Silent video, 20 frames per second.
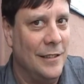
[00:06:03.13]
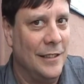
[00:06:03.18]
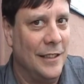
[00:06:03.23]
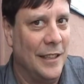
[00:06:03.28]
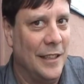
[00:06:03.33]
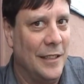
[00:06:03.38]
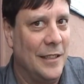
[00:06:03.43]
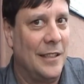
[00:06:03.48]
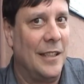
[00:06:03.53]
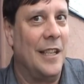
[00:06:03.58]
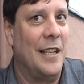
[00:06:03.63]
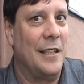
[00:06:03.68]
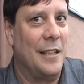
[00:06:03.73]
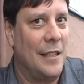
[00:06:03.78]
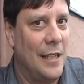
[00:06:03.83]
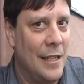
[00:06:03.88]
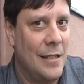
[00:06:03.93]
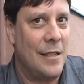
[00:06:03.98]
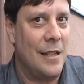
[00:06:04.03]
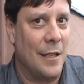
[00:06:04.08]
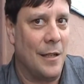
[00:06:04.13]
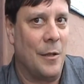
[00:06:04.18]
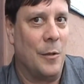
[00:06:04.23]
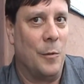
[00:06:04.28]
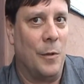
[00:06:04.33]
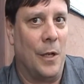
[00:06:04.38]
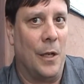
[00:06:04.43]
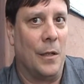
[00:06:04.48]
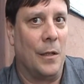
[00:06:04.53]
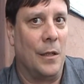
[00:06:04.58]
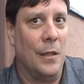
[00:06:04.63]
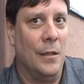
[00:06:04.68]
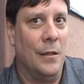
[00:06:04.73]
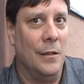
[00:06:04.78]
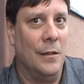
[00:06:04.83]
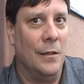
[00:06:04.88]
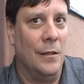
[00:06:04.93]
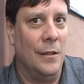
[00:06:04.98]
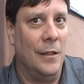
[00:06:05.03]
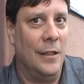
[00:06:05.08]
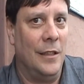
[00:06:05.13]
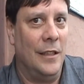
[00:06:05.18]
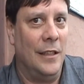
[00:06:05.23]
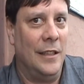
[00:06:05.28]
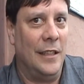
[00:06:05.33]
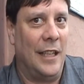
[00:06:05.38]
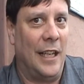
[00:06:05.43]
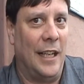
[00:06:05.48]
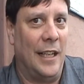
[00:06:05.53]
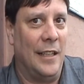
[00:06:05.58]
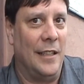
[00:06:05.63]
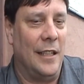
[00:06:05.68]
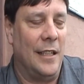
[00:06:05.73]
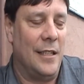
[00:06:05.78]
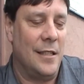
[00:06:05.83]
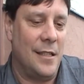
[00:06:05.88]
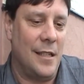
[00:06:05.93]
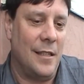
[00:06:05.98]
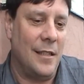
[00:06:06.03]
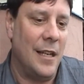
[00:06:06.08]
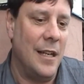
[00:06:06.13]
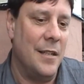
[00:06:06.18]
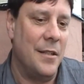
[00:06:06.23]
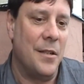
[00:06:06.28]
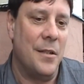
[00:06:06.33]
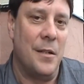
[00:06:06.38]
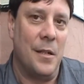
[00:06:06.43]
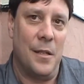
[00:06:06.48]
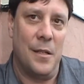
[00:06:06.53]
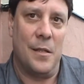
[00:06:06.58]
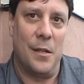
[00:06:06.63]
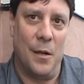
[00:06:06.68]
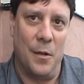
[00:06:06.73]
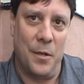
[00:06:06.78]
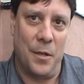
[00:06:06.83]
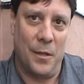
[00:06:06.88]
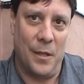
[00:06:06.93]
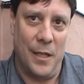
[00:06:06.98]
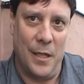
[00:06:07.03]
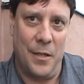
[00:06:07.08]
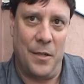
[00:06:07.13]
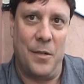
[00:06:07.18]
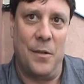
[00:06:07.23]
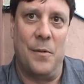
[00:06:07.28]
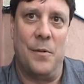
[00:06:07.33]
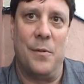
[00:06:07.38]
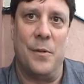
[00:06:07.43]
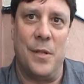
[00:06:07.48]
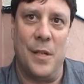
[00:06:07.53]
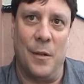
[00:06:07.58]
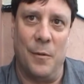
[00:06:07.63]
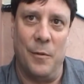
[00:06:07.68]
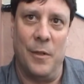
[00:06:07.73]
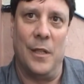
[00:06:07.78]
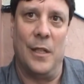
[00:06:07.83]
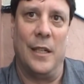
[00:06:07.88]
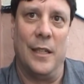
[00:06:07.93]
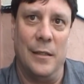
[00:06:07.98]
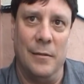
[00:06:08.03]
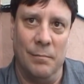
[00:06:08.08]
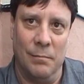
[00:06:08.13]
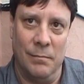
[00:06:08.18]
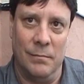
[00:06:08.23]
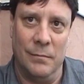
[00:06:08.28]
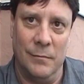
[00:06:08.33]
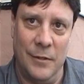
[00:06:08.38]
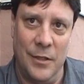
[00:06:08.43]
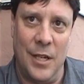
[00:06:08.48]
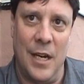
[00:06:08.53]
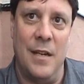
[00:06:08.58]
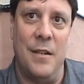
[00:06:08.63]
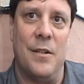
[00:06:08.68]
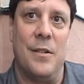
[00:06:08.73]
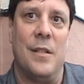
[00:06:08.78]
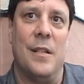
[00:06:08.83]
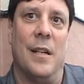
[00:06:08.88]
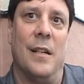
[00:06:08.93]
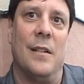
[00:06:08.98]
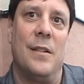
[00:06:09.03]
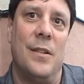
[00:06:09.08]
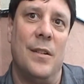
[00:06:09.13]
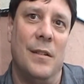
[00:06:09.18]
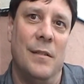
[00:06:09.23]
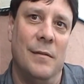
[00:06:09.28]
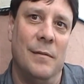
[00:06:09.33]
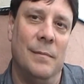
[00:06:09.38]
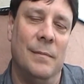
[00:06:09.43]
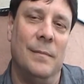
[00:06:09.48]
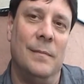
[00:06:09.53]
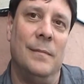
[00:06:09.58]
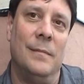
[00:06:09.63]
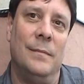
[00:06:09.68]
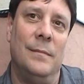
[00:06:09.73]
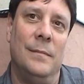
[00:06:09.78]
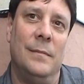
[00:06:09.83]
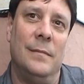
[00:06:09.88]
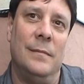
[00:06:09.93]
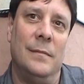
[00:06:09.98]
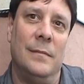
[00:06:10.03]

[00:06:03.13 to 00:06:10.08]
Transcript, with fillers: in saying that that's not going to work, and that it's attention to the social issues that really changes things. Oscar Grant.